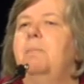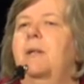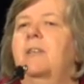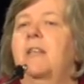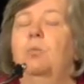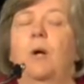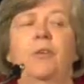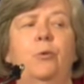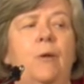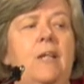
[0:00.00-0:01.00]
building,
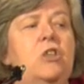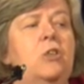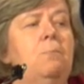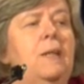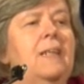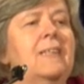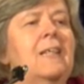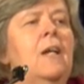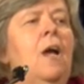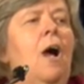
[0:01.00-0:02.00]
wealth creation, because